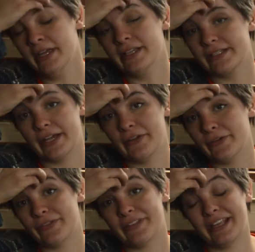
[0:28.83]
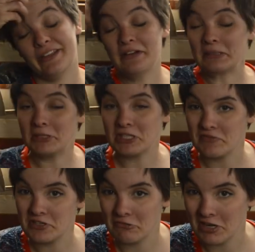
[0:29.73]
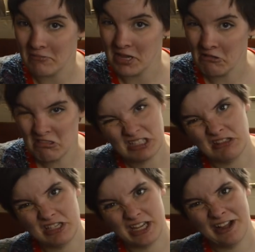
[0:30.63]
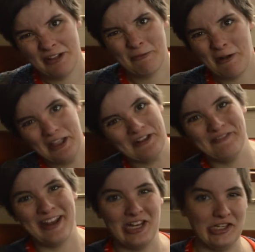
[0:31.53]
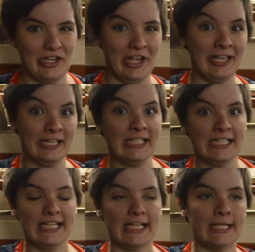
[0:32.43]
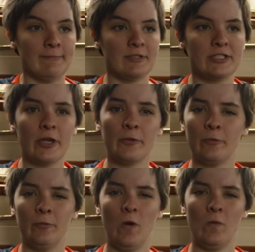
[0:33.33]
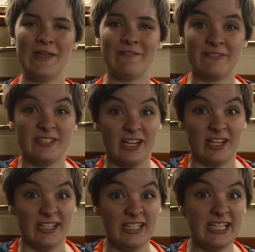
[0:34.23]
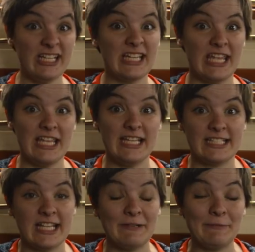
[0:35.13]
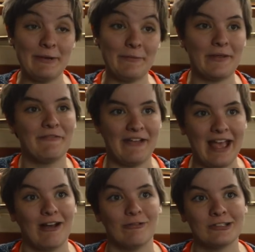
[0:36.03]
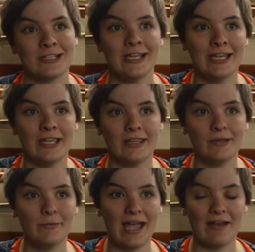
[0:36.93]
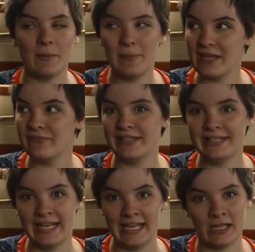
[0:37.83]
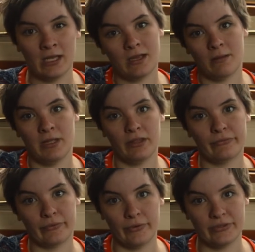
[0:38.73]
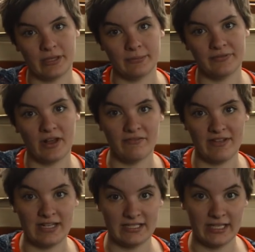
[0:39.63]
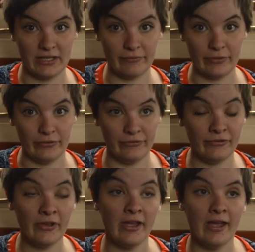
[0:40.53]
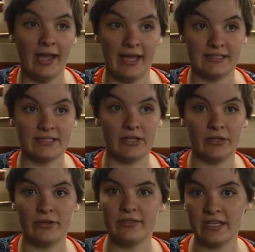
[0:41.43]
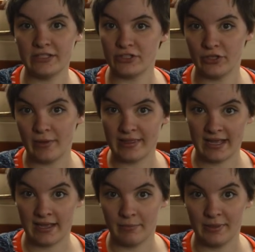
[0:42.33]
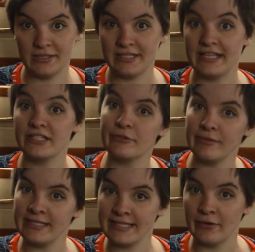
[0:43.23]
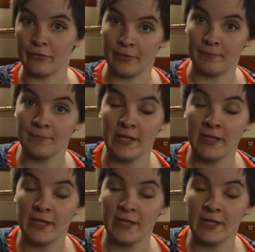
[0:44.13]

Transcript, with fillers: So thank you very much for joining me on this DIY adventure. Um, so what we've done is we, we found that we have a bit of a leak coming through some of our vents in the roof. And so the thing to do when that happens is to reseal them.